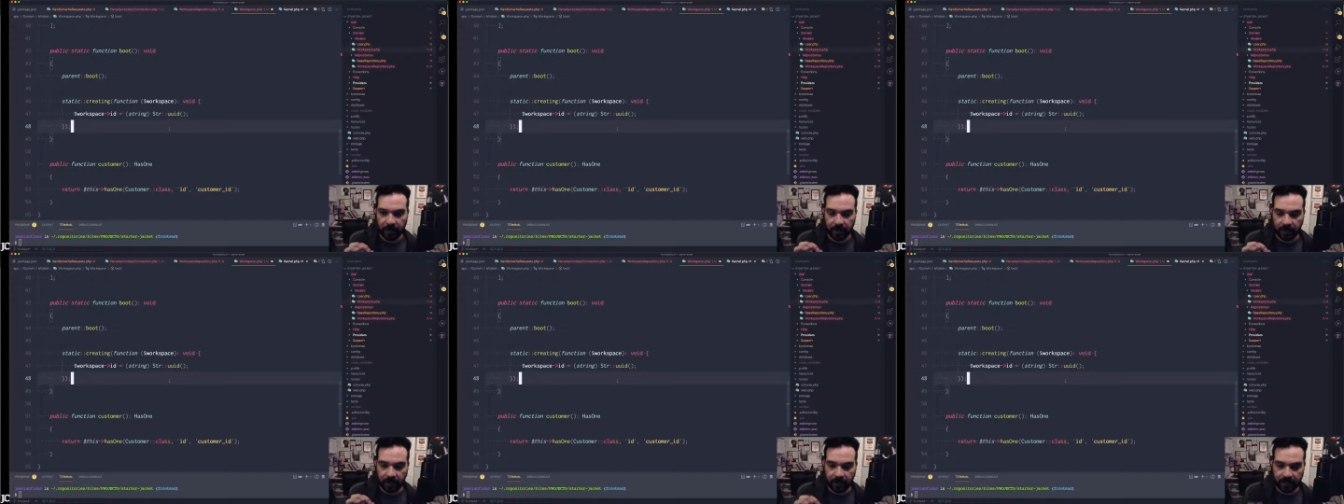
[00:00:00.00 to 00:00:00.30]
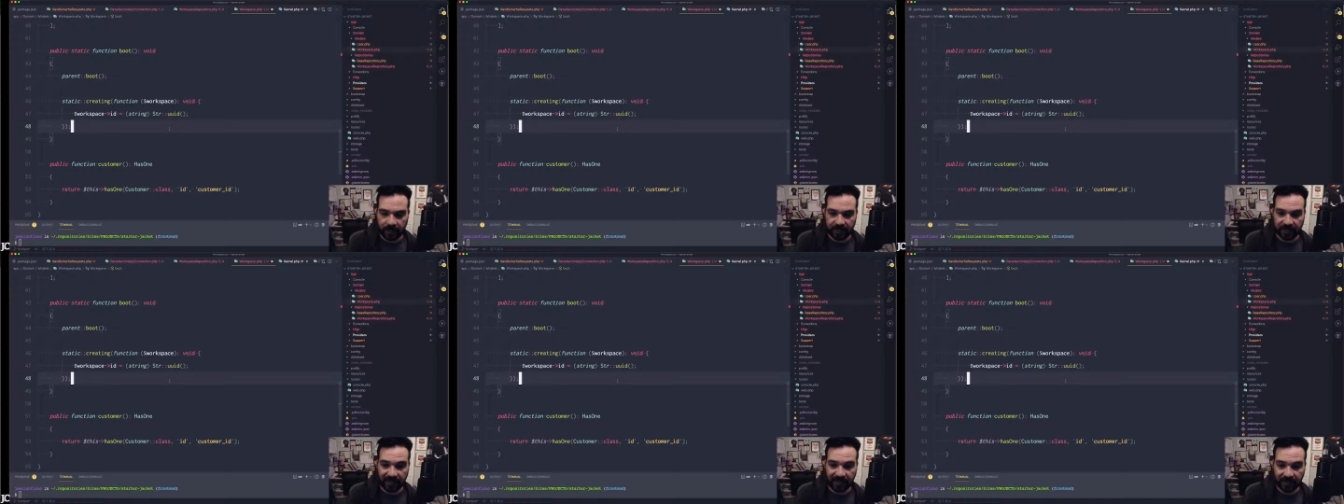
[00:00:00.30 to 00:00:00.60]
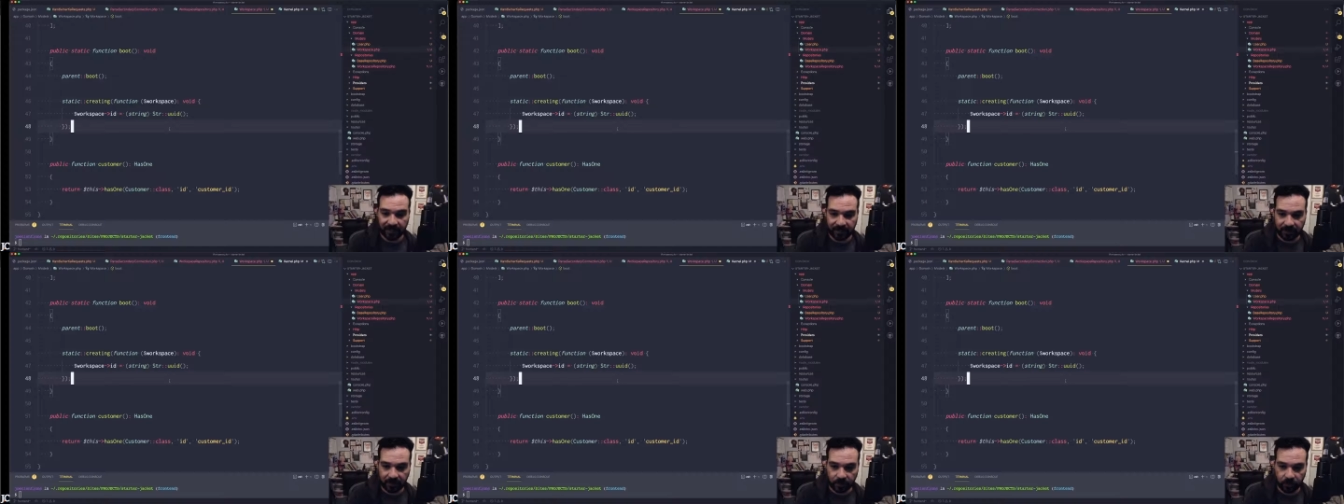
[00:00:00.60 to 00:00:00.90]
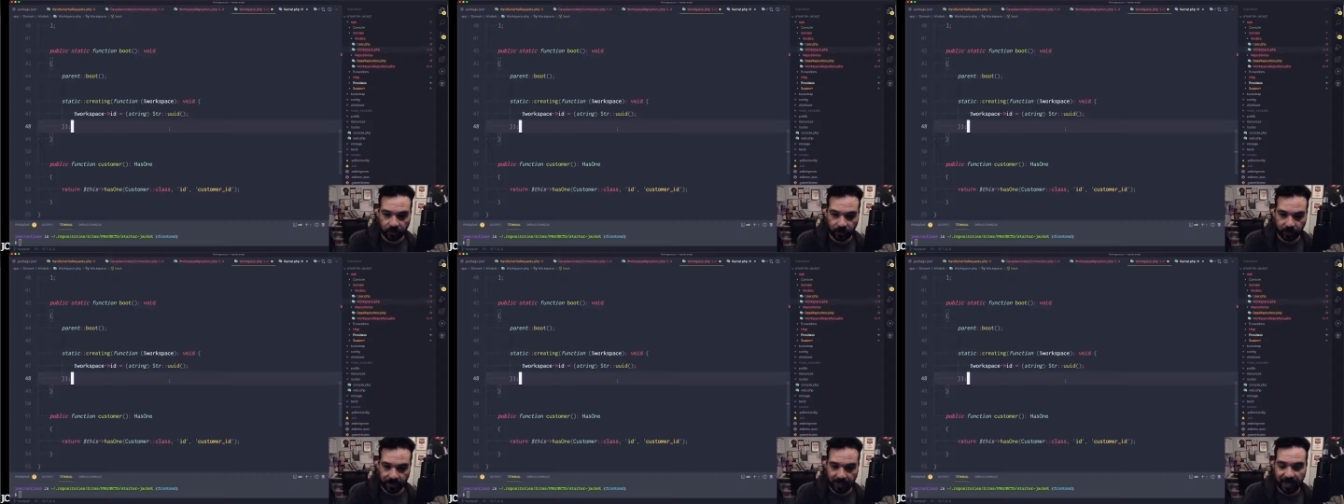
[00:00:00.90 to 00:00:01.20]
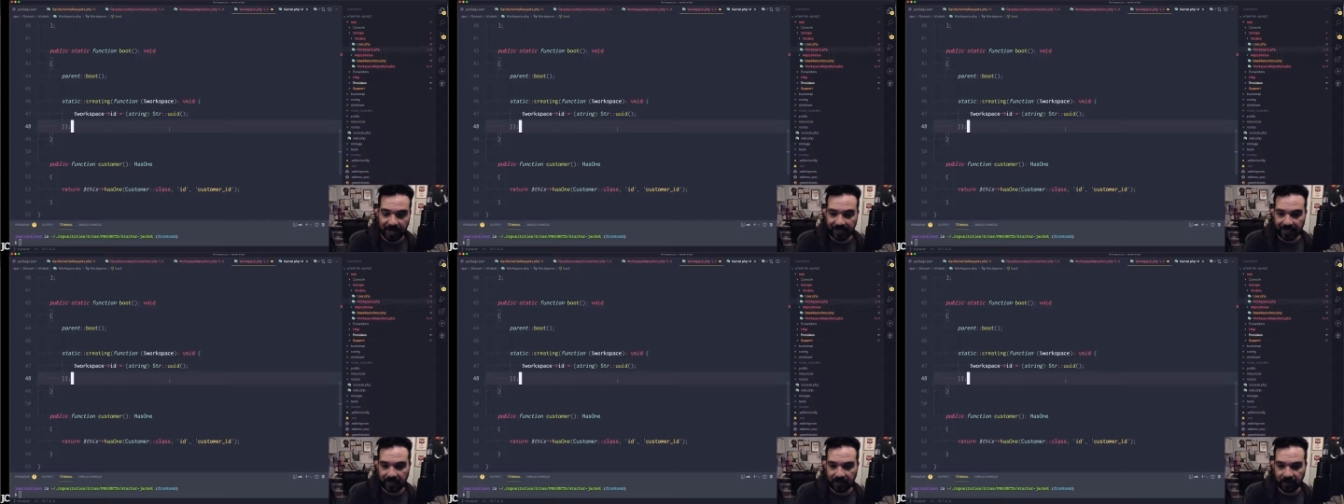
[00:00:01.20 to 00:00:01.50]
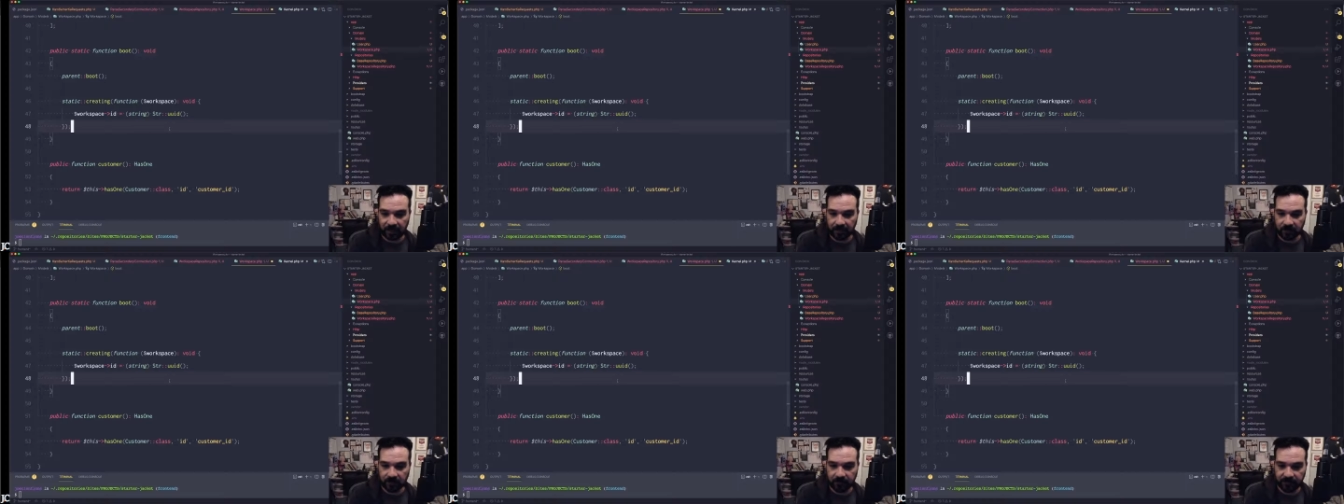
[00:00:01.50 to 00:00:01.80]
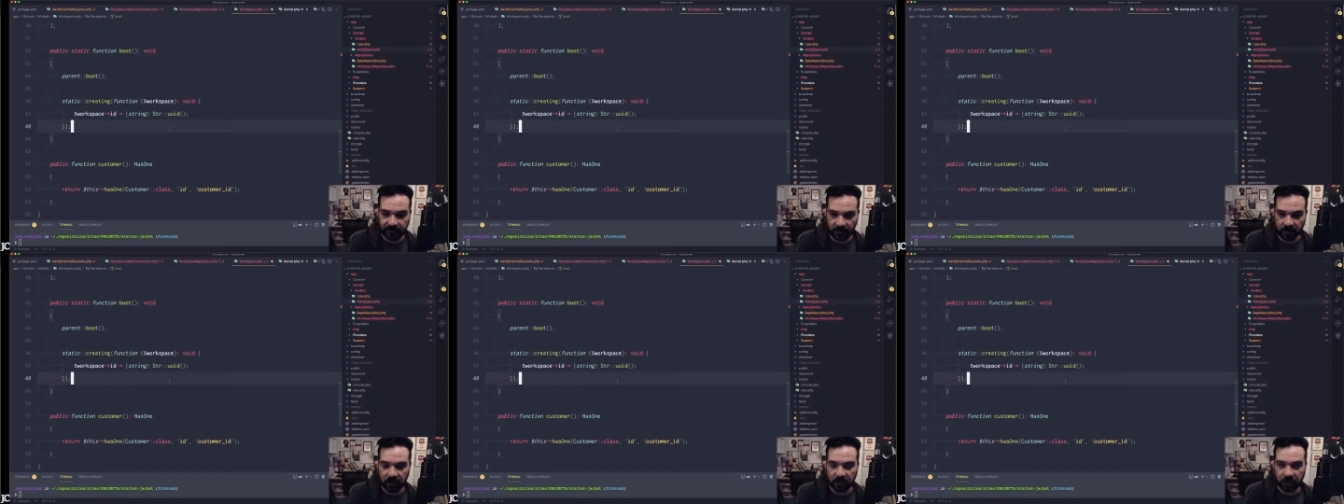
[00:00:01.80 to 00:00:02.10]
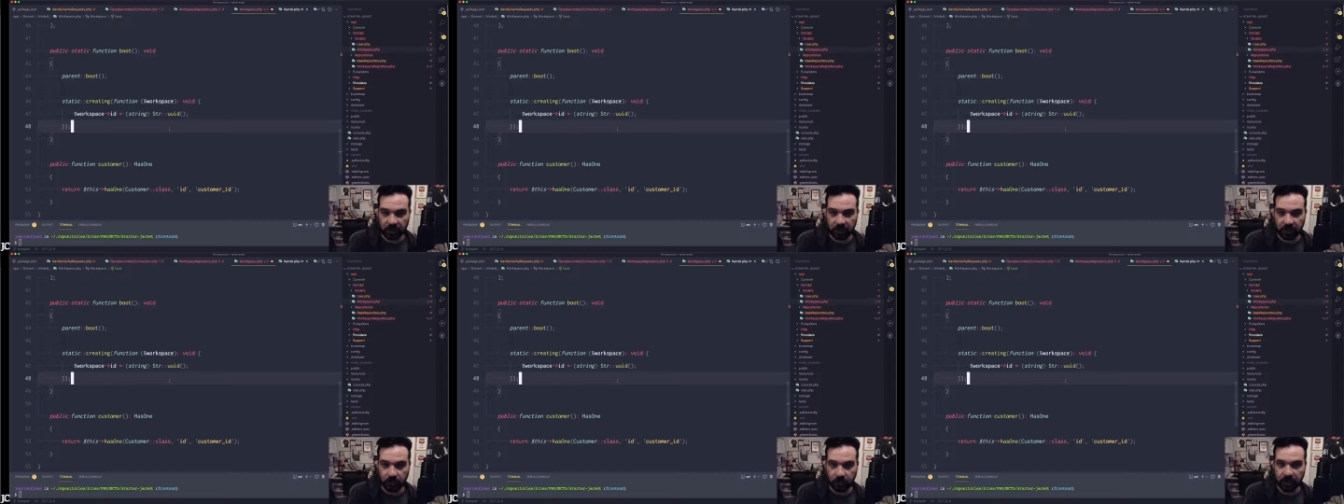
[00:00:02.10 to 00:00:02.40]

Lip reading: inside of the creating function,